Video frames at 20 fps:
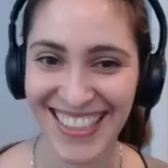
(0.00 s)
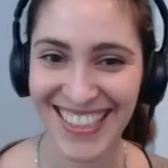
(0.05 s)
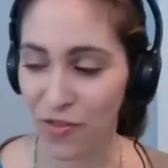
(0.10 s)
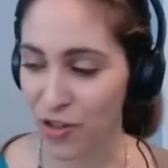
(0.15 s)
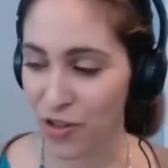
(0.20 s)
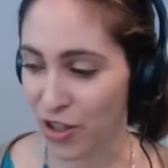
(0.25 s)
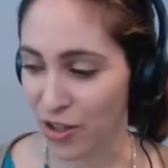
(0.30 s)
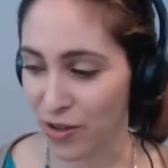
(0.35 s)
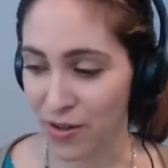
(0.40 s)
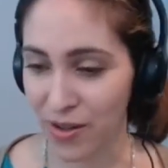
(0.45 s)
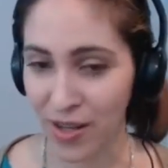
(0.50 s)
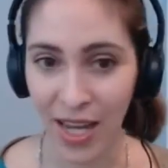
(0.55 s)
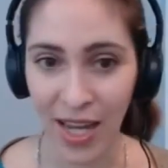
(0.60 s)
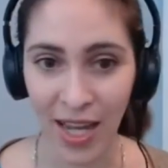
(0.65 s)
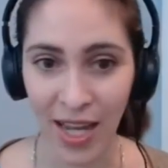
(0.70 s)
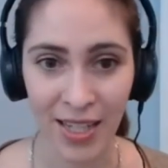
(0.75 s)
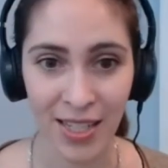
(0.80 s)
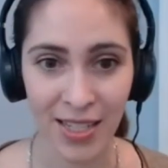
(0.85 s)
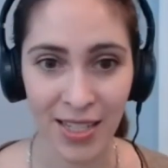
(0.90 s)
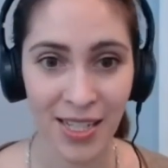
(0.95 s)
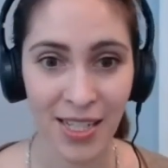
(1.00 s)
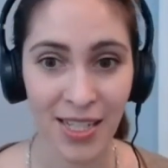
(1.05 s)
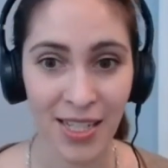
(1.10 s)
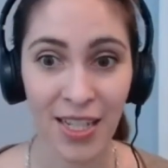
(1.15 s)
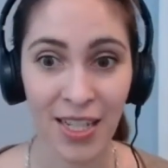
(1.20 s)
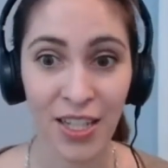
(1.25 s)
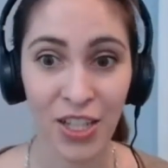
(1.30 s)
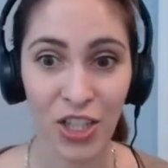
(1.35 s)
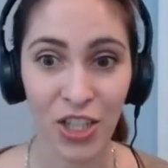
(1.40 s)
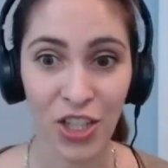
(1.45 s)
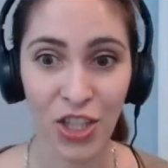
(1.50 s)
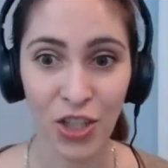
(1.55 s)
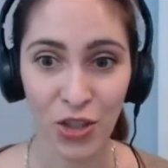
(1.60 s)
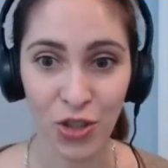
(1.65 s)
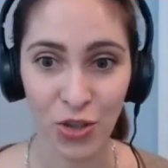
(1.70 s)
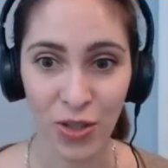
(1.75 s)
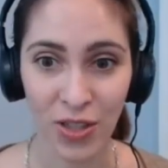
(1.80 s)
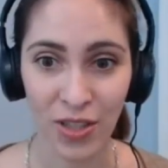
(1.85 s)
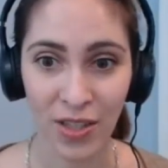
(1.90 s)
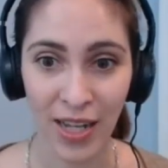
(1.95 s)
for you as
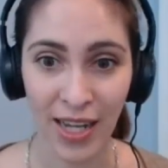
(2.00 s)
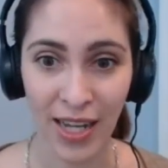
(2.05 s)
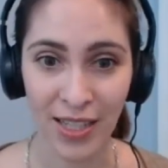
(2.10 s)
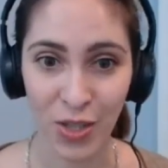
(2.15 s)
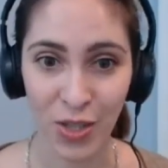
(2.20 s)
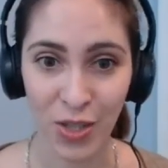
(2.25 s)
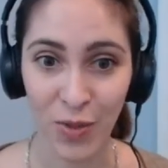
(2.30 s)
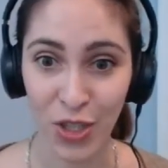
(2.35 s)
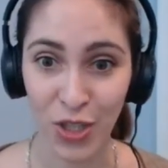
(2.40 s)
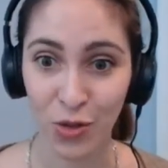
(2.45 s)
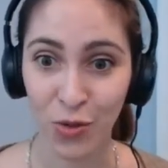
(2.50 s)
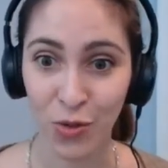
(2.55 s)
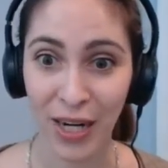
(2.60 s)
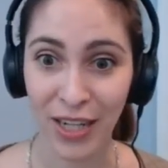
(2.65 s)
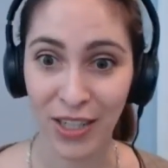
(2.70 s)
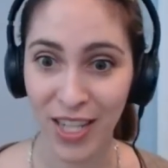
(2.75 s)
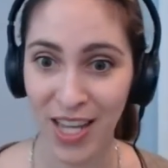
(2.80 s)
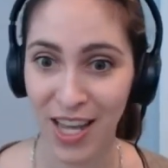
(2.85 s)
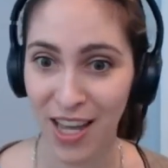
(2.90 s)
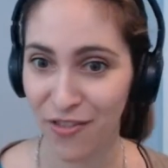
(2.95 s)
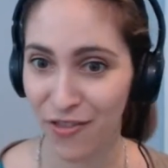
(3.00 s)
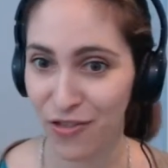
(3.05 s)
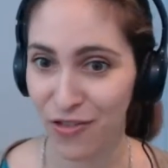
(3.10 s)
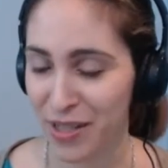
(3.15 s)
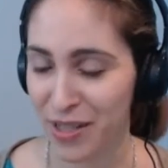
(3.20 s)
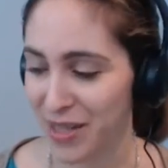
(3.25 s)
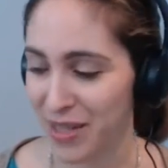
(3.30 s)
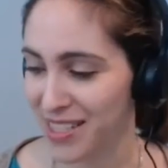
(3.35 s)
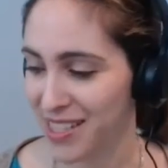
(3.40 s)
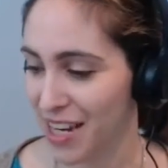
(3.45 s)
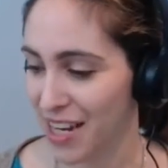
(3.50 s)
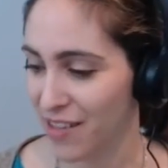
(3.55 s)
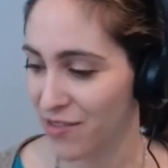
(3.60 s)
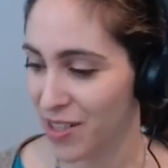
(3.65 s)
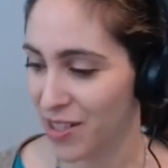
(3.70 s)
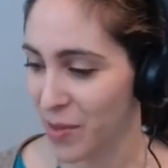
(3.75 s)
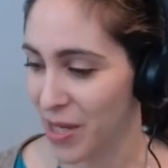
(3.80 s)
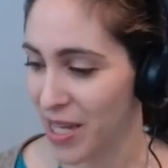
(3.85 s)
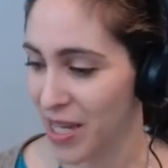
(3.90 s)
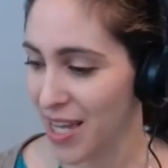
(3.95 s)
usual, as we try to have freebies
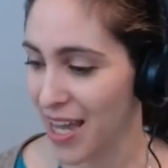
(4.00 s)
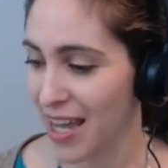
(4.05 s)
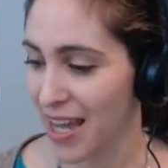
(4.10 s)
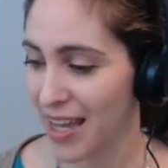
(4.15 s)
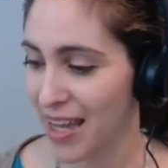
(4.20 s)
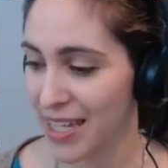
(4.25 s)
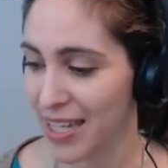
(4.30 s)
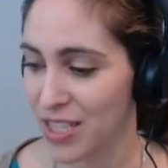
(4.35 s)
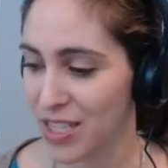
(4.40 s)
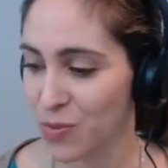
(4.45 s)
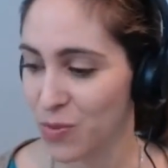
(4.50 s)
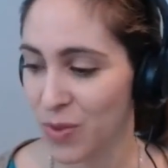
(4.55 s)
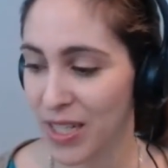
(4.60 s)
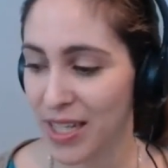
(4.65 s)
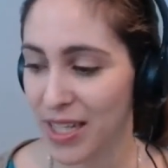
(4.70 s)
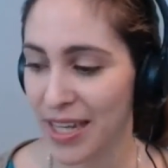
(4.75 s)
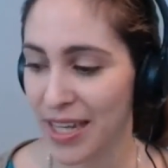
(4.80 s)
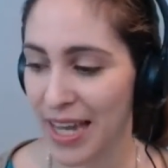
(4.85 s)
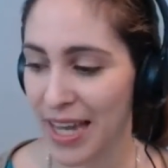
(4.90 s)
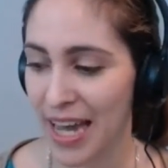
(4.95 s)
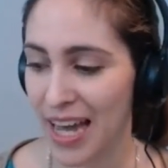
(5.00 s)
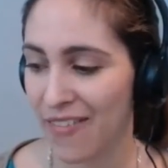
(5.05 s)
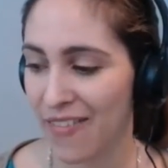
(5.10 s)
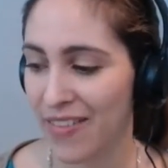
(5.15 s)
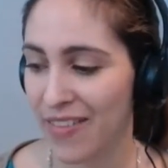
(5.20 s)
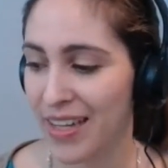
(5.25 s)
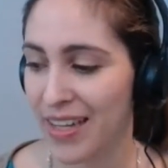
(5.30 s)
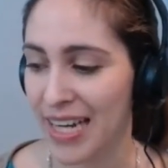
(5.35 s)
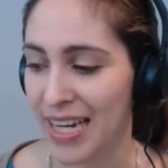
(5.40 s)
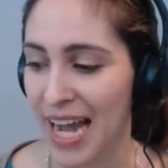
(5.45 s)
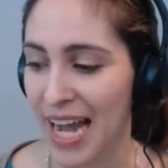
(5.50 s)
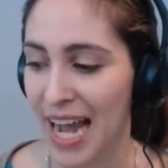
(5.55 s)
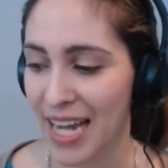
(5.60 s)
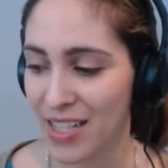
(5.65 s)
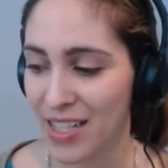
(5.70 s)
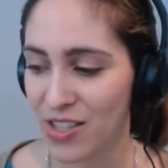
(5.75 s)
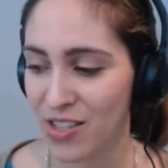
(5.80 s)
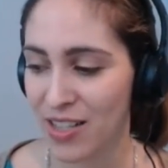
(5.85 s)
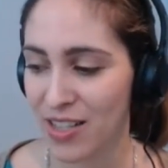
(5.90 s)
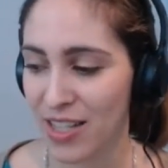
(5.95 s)
every week, and we have an
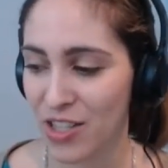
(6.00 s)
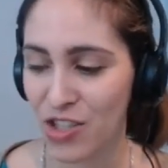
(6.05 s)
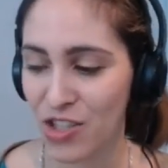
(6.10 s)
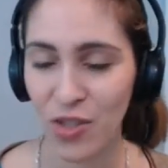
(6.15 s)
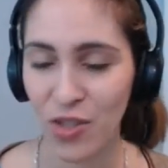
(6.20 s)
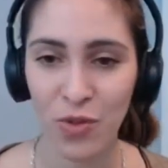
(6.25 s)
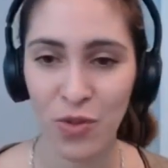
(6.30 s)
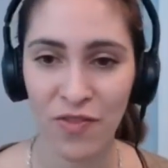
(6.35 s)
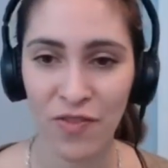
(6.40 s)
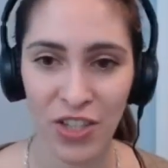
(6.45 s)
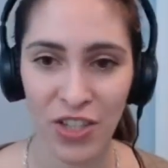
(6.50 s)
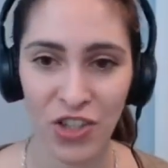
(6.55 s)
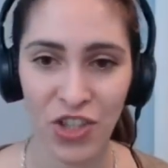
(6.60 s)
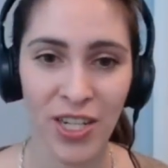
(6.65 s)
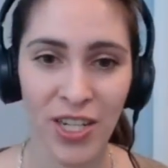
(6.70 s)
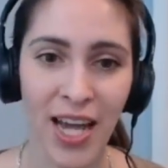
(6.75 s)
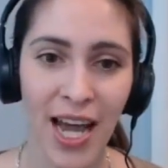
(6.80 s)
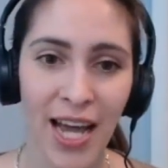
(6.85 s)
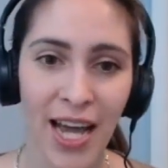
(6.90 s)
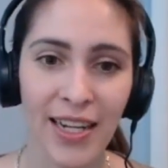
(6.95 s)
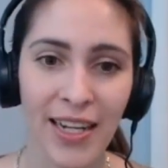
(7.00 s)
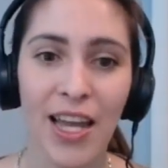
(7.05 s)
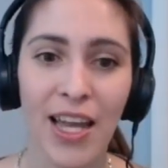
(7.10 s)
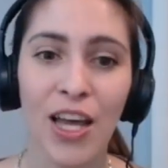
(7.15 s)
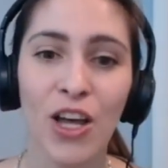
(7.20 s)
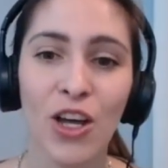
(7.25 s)
isolation prevention guide.